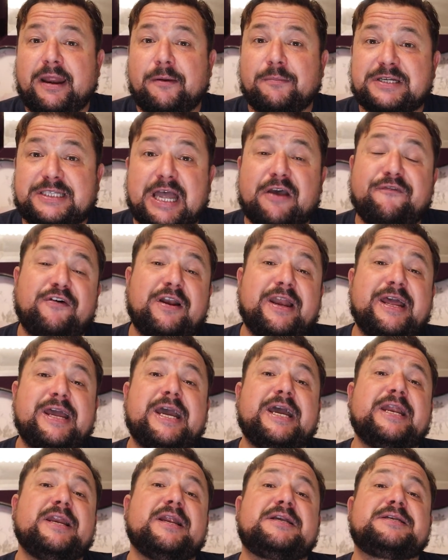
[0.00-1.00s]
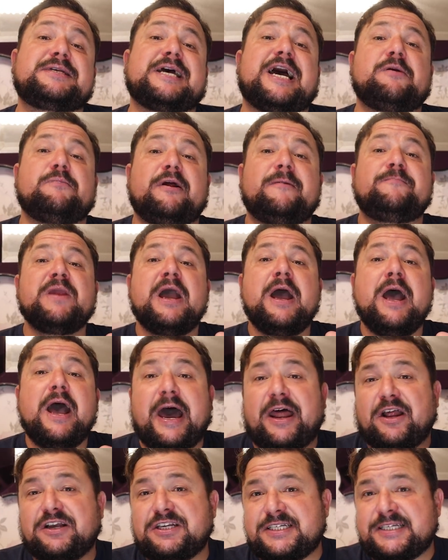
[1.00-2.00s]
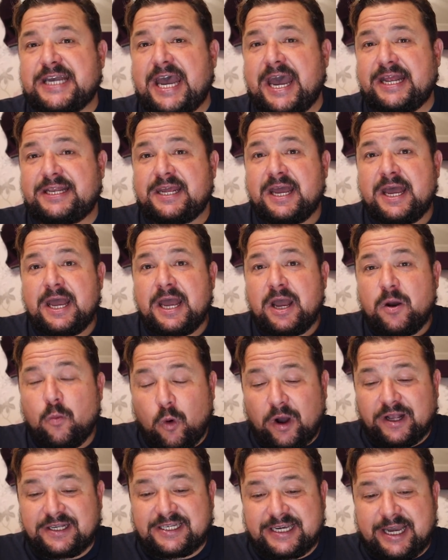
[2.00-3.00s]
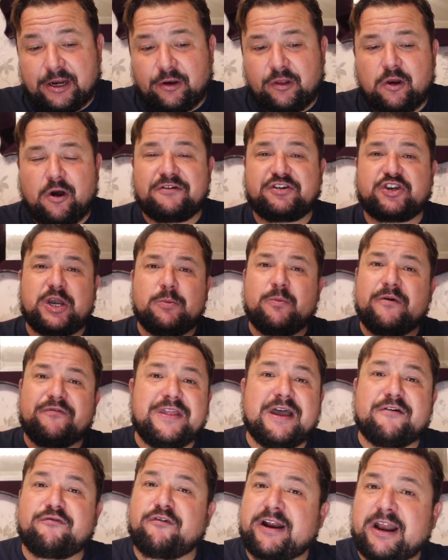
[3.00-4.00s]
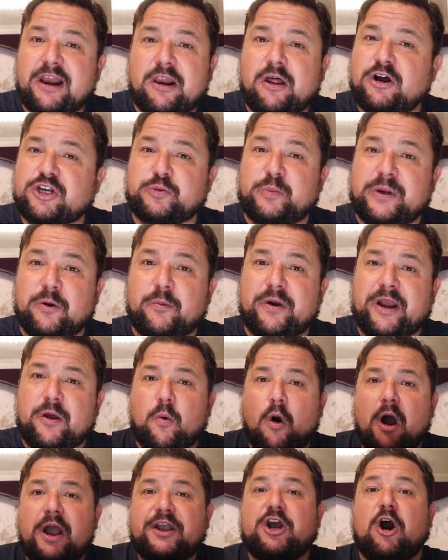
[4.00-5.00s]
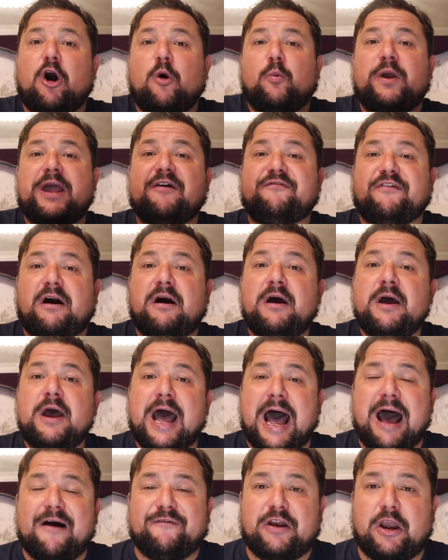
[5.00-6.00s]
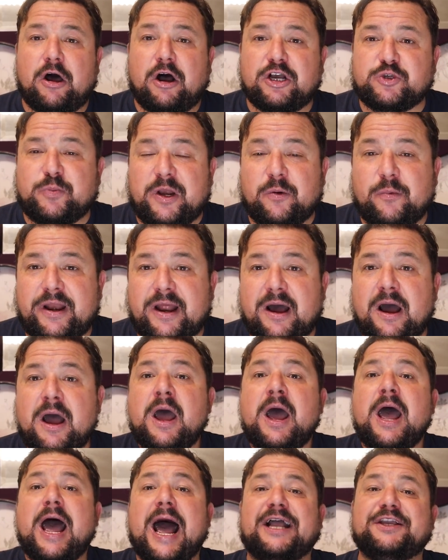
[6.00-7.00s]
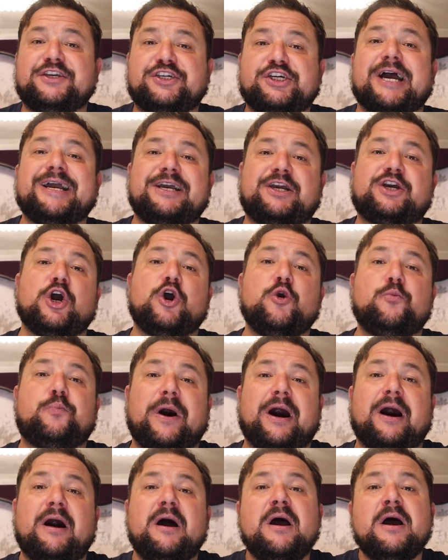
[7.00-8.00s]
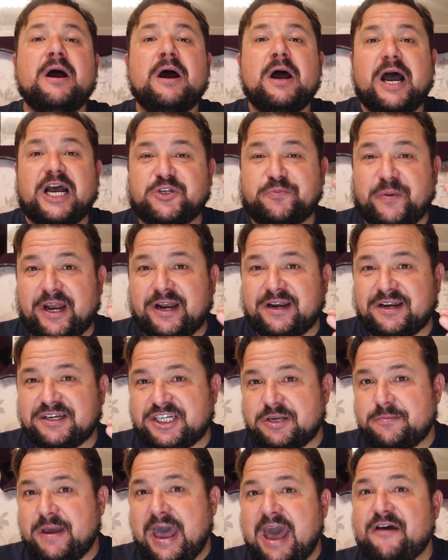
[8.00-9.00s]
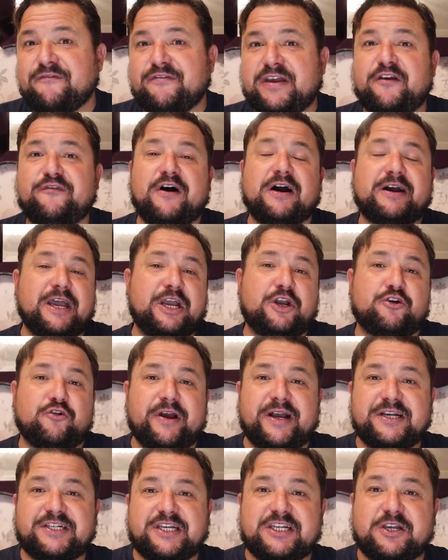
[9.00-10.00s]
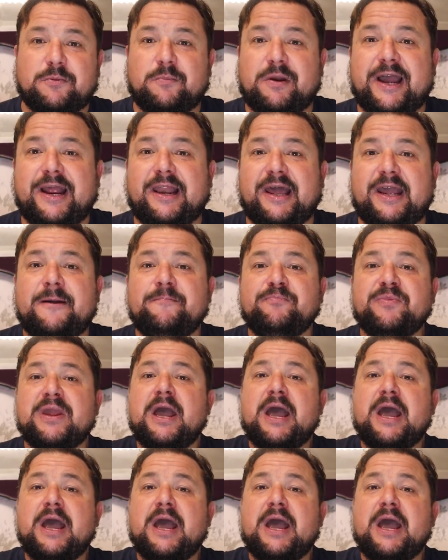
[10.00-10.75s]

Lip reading: It was definitely entertainment. And I said, once again on the live stream, we've never had a last-minute winner. Why can't we ever have a last-minute winner? And Jake Cooper has been under some heavy fucking criticism lately.